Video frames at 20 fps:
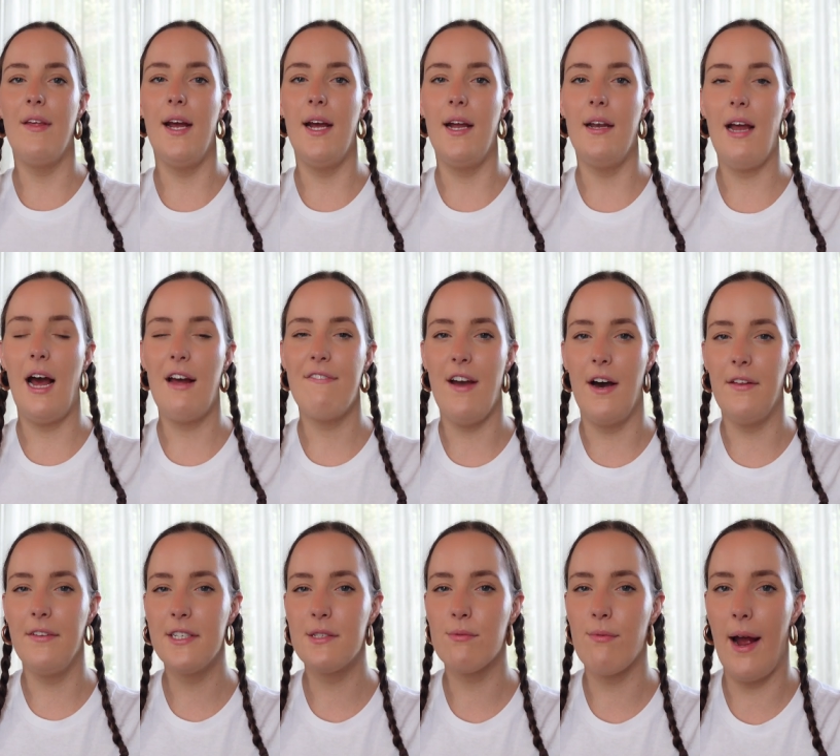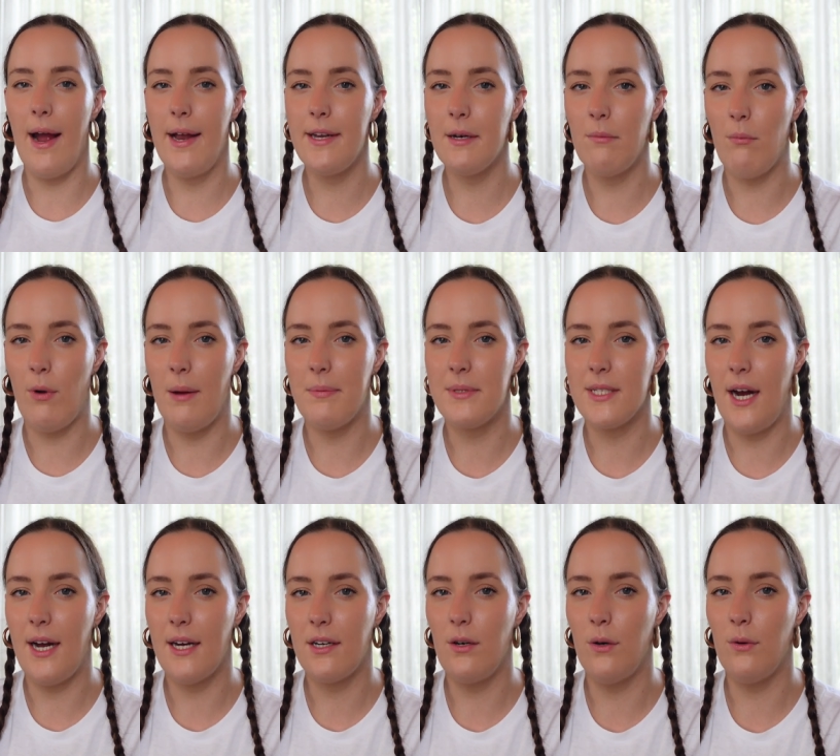then I found this random
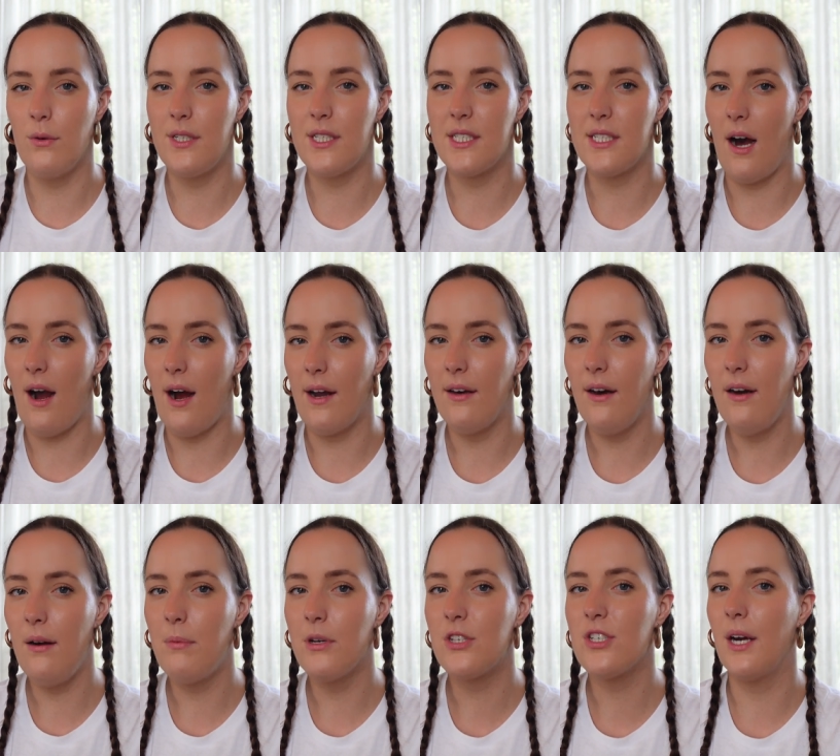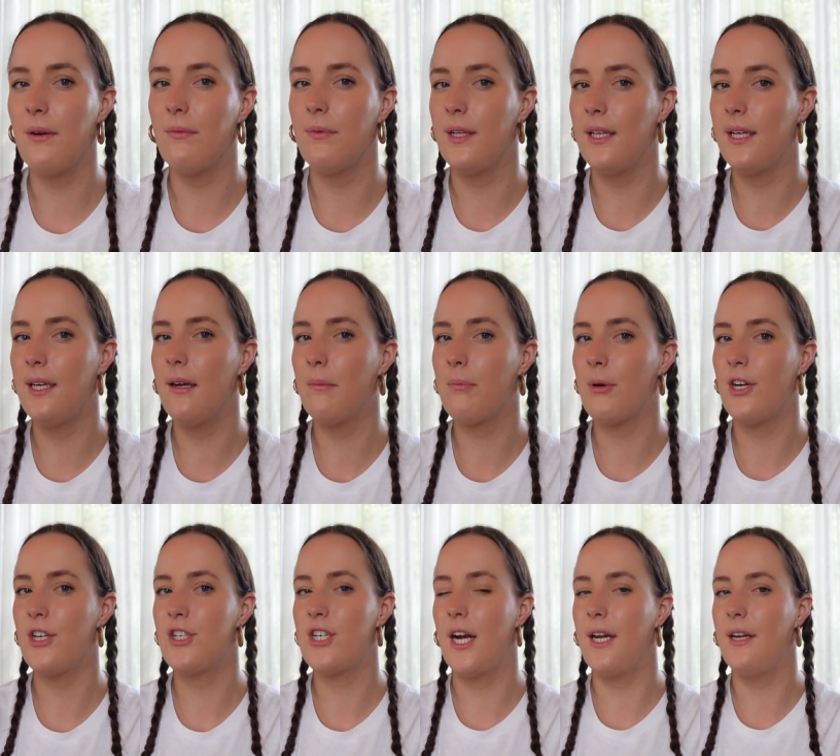website called Cider, which I really
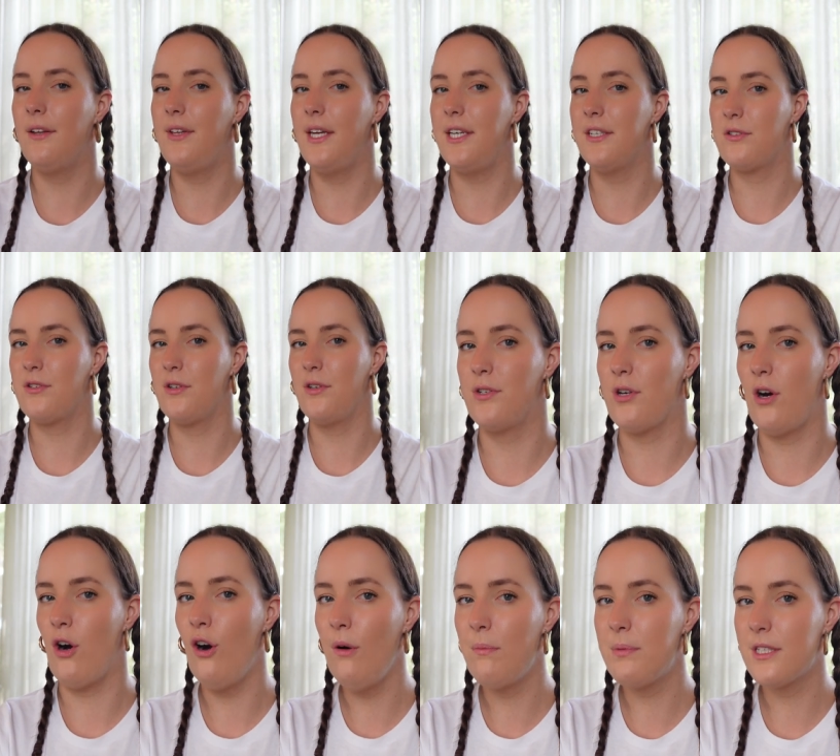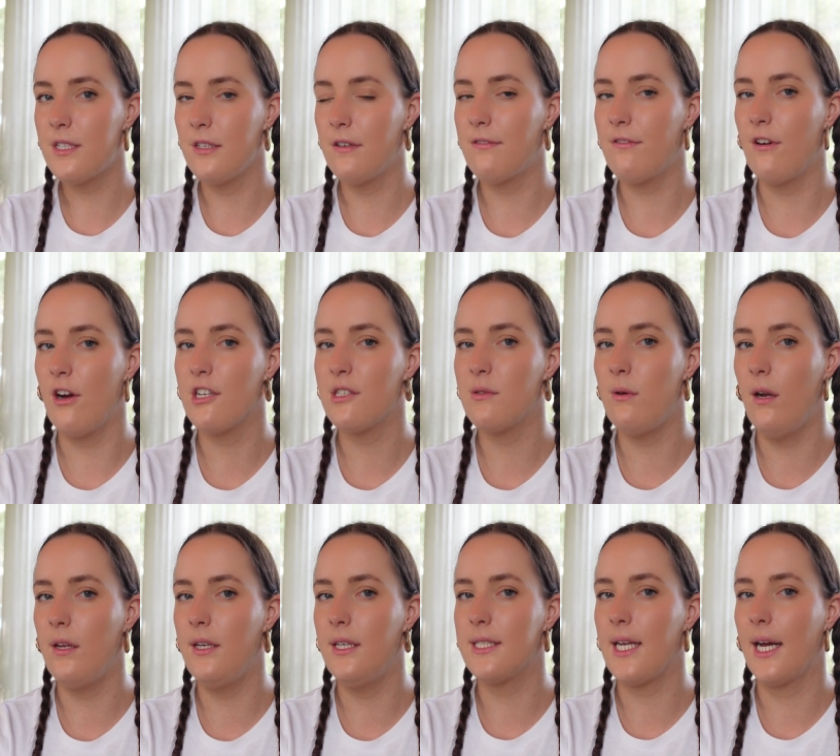appreciated these two tops. The first
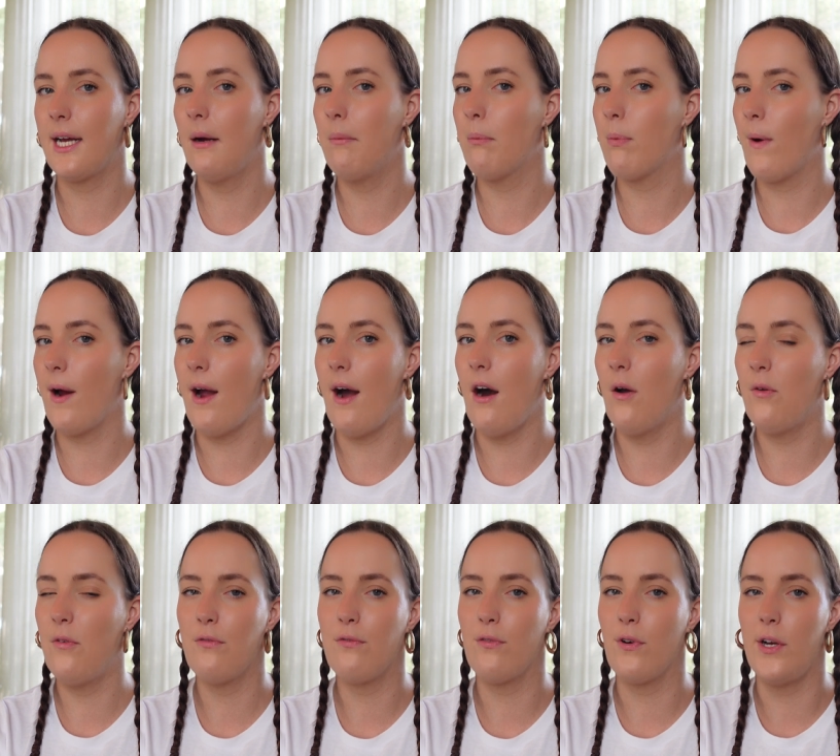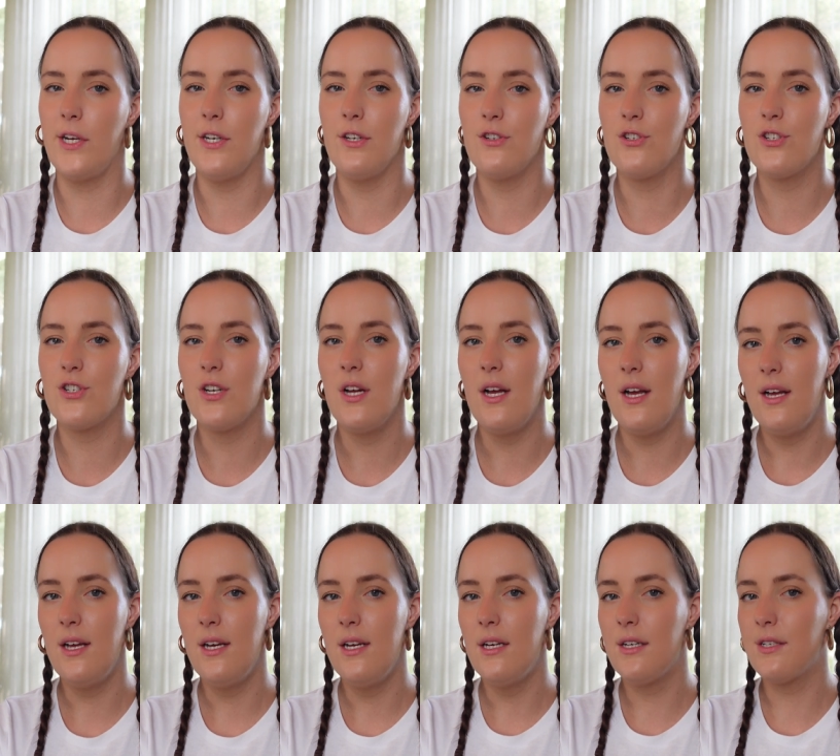one is like a brown fringe
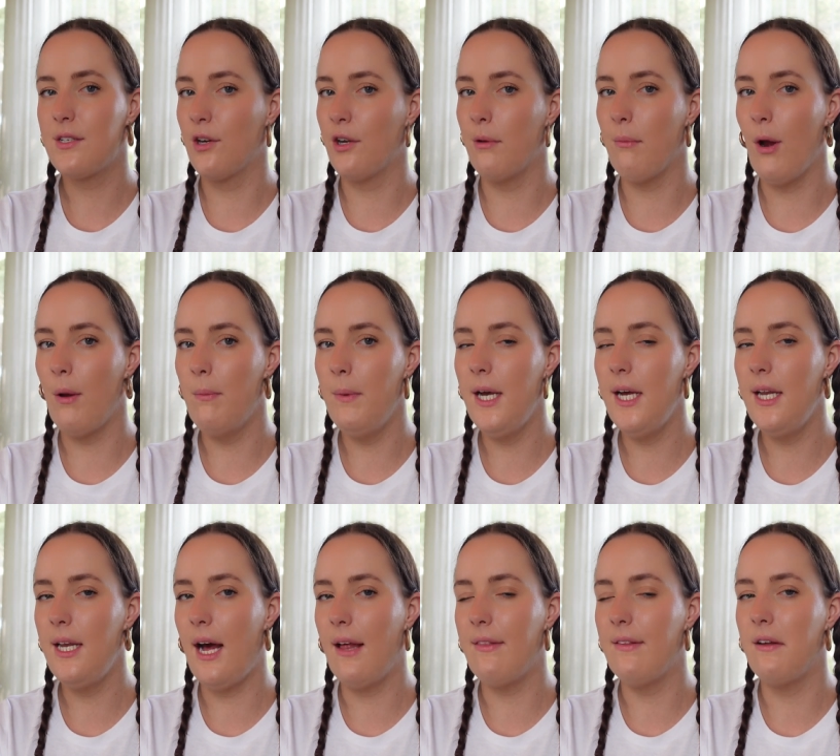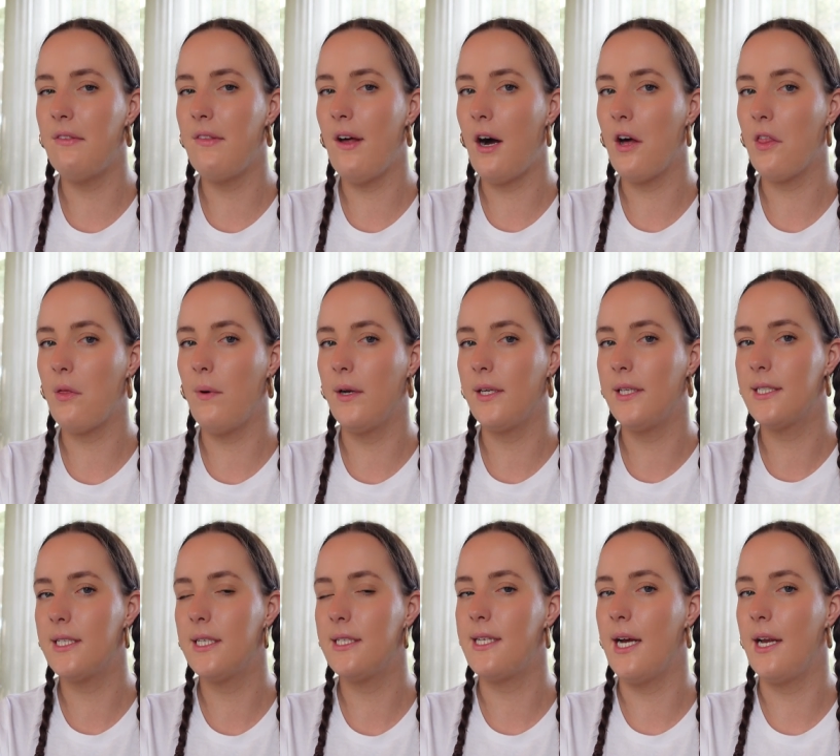sort of moment, and then the other one
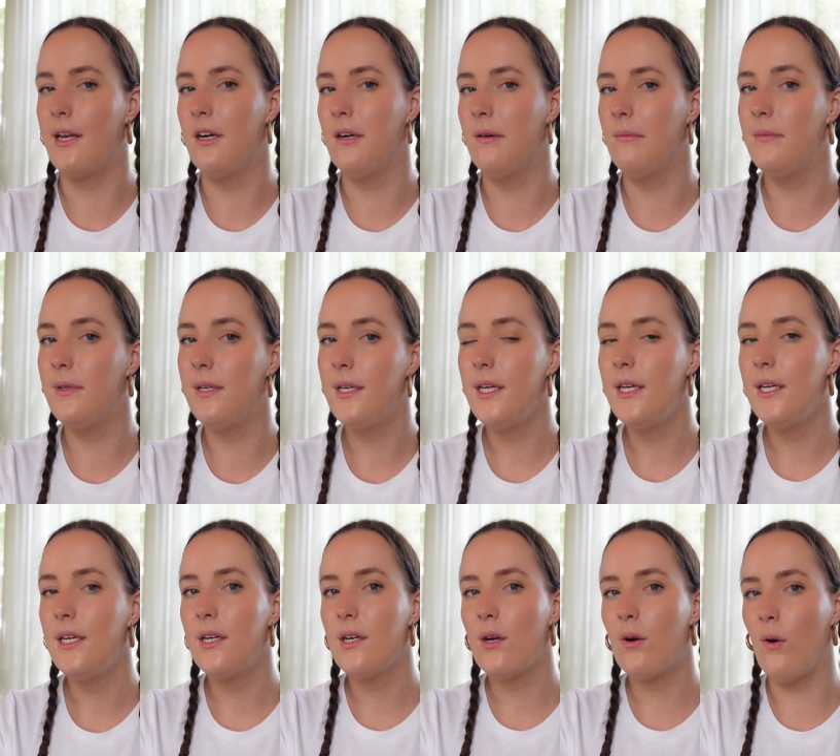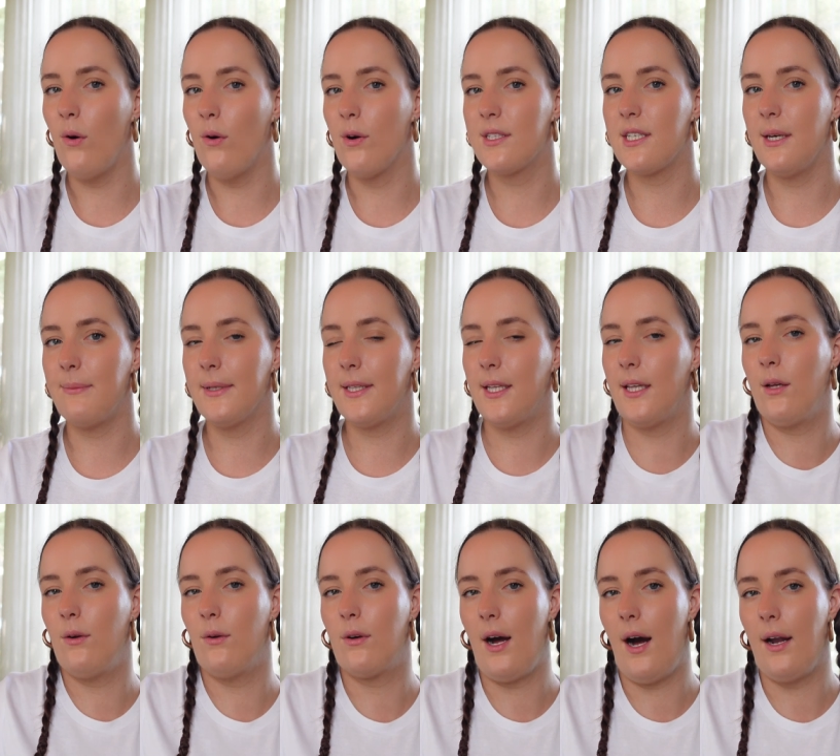is a denim corset with the
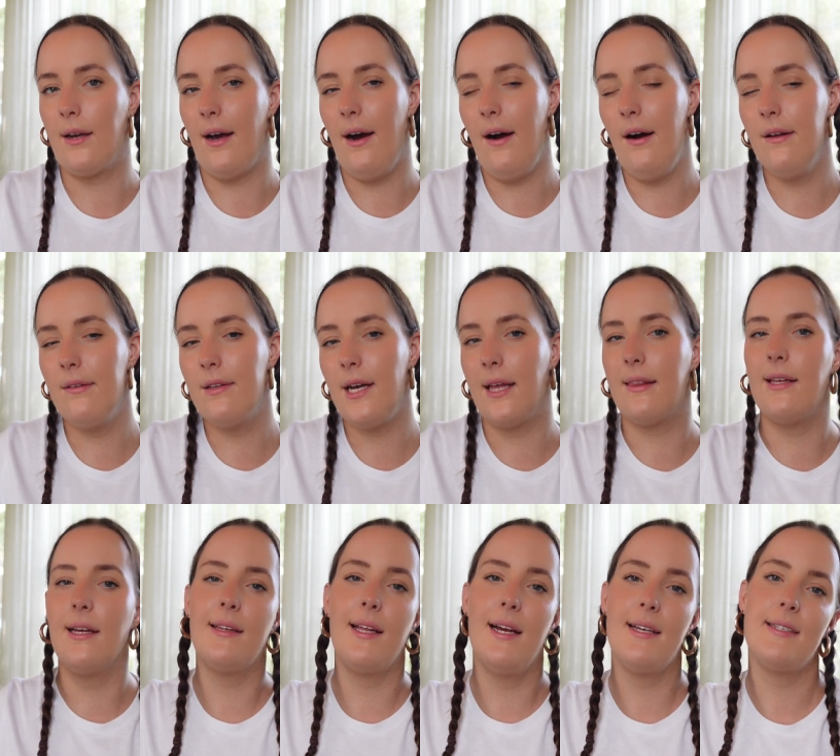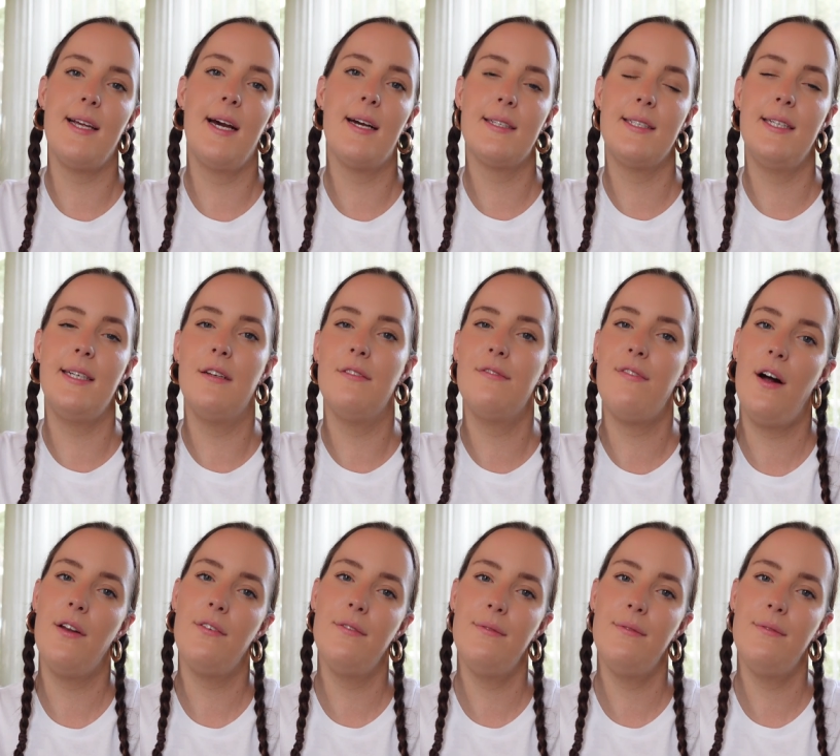little cutout. I think they're sexy and fun.